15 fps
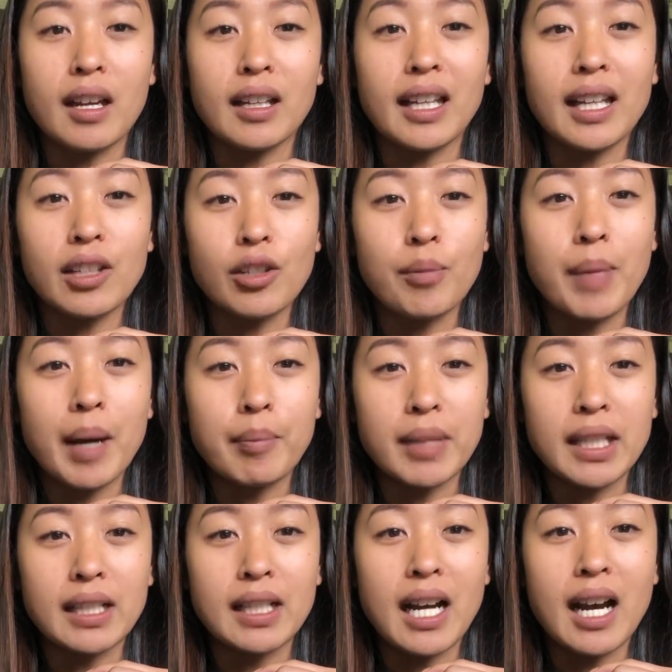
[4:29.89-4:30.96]
get your puppy
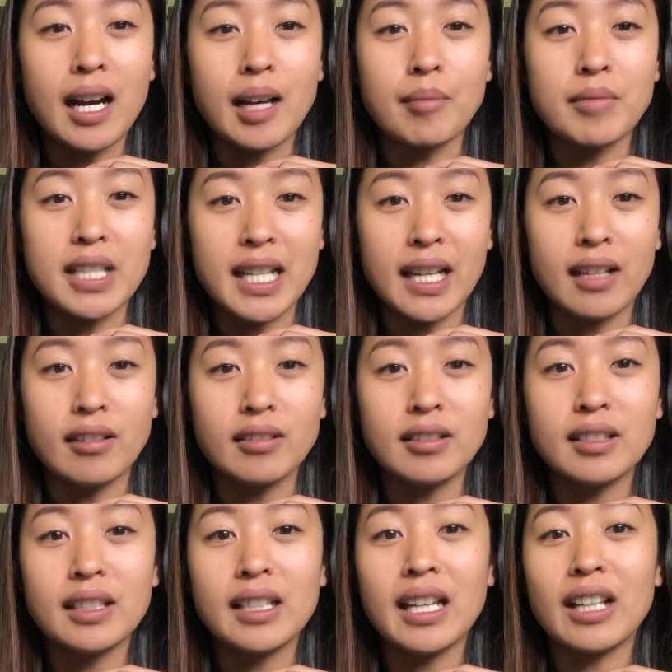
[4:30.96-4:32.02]
to calm down
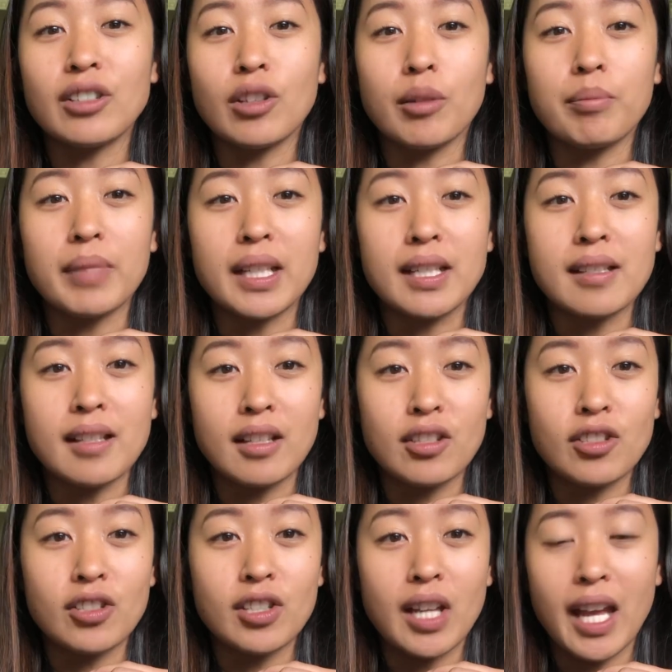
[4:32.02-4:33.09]
and not be
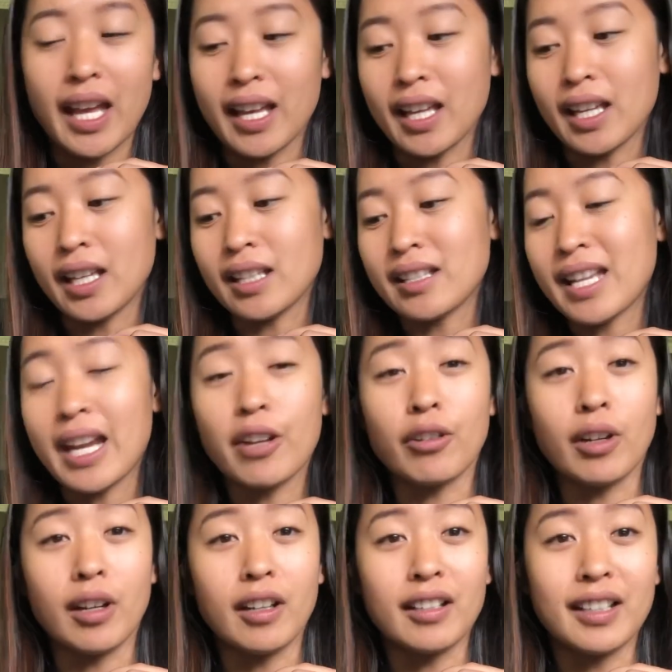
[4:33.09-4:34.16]
such a
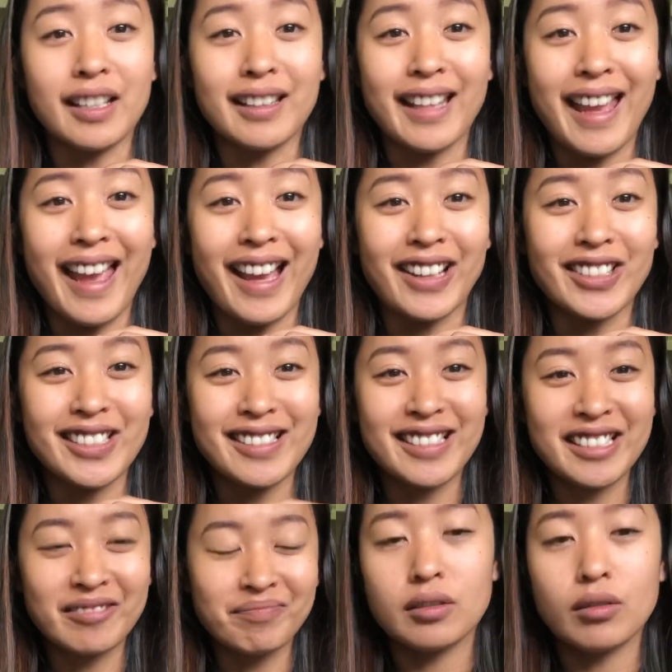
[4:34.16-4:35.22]
terror in the house.